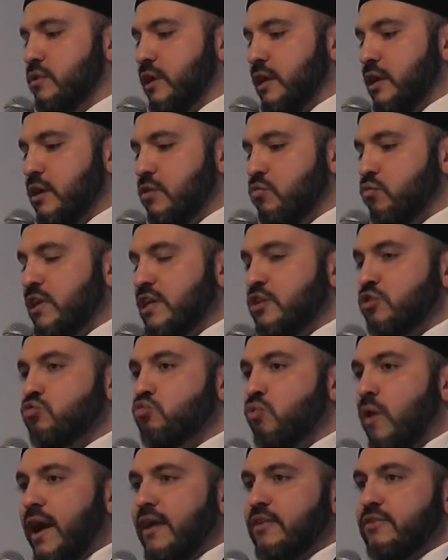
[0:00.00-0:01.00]
the religious
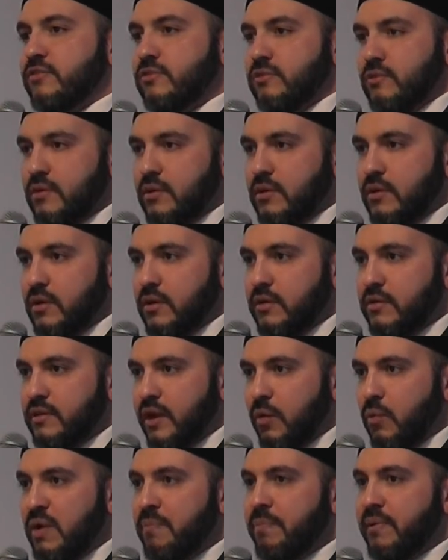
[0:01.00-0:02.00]
rights
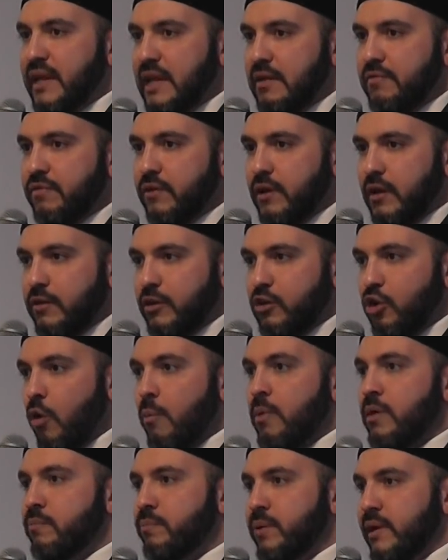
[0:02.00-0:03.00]
that we believe, the
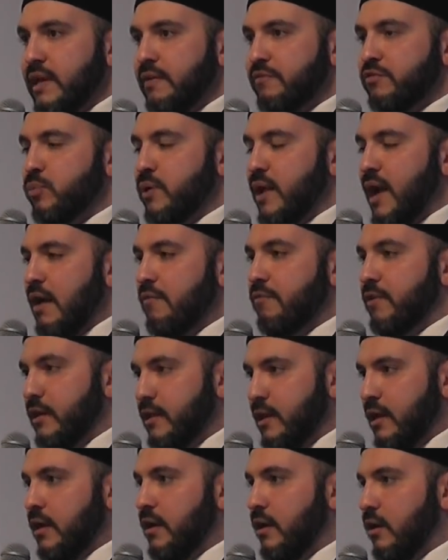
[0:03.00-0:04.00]
common beliefs we have
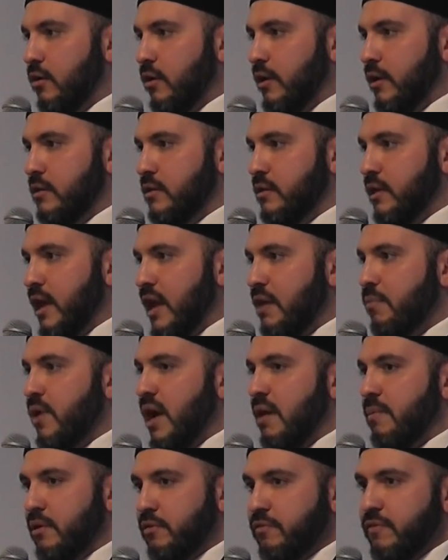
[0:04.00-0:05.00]
in
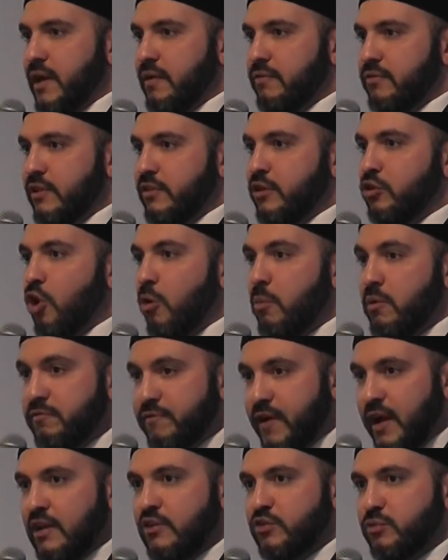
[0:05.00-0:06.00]
Abrahamic faiths and the
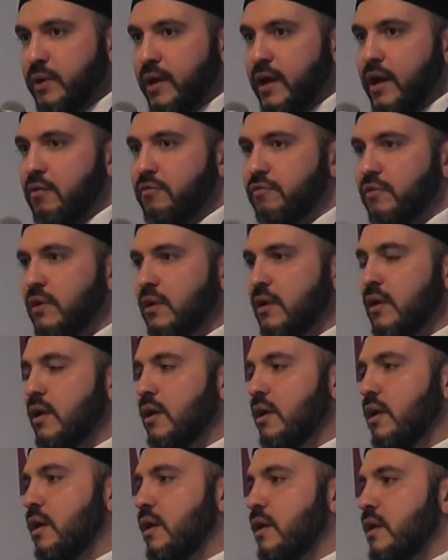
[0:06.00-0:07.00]
common values we have.
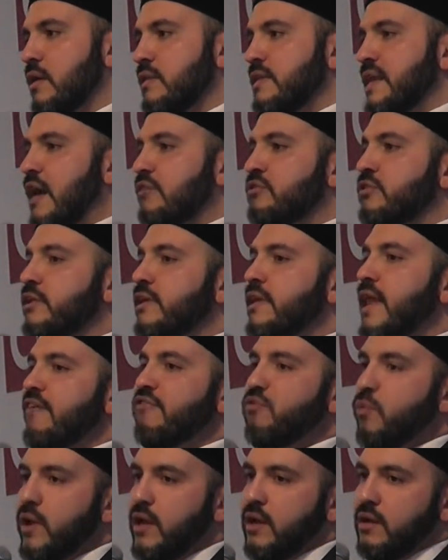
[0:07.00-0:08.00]
Now to the
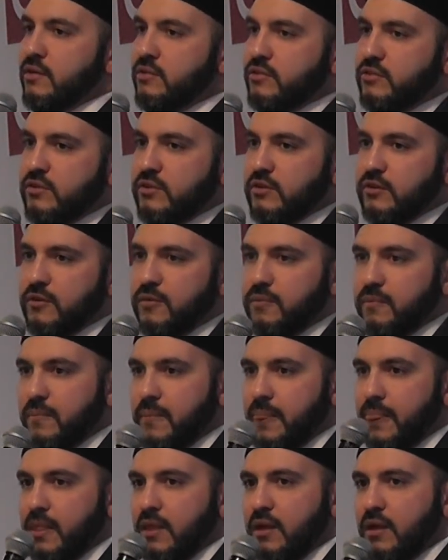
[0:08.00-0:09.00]
left-wingers,
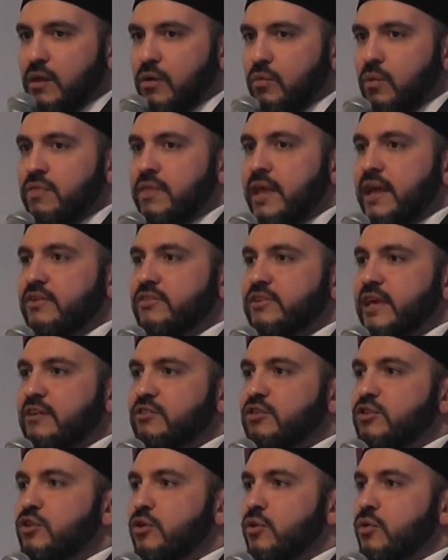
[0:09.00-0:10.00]
when they
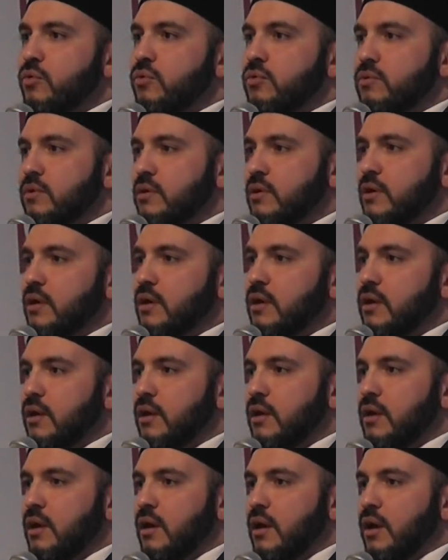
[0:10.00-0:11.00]
say to you,
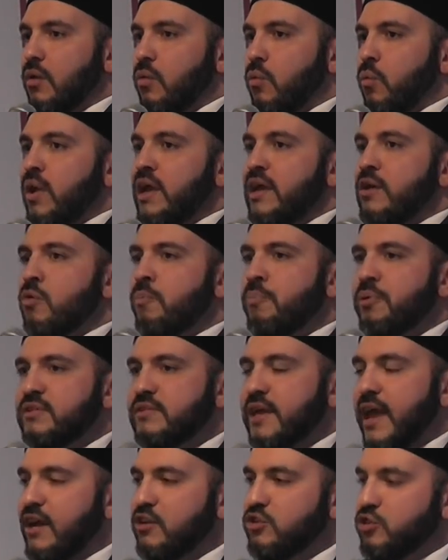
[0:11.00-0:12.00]
we will
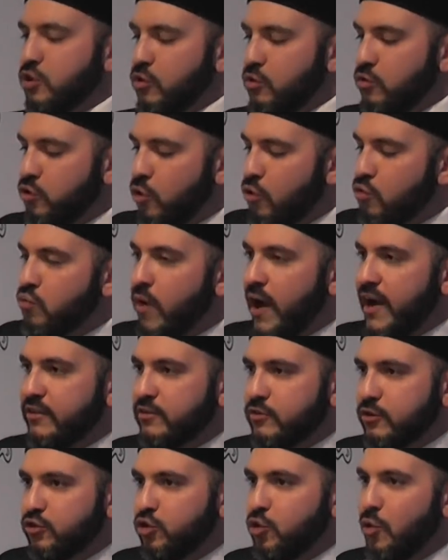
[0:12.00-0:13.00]
protect your
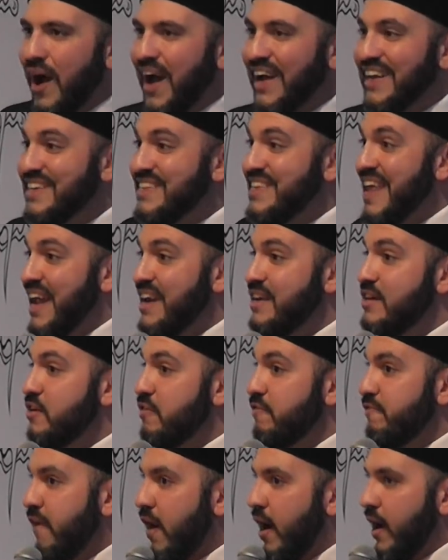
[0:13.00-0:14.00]
right to
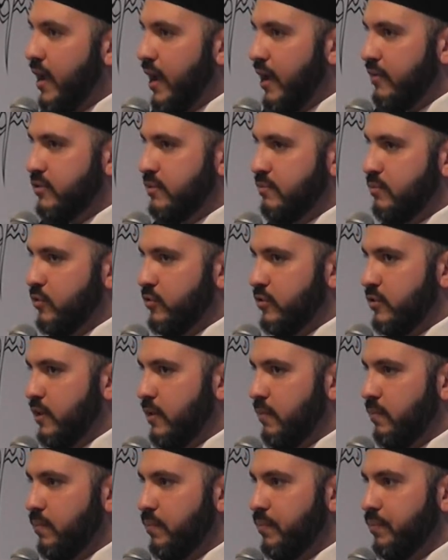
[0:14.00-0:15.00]
identify as a
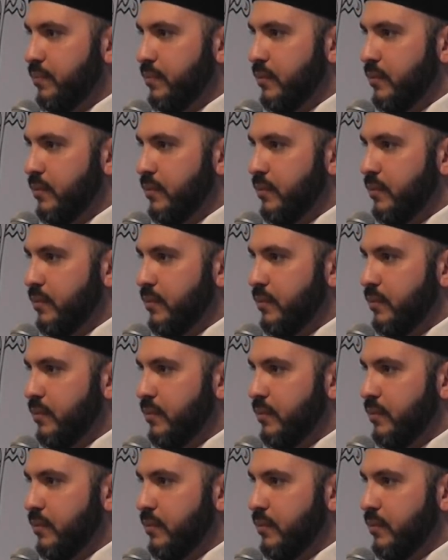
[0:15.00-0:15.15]
Muslim.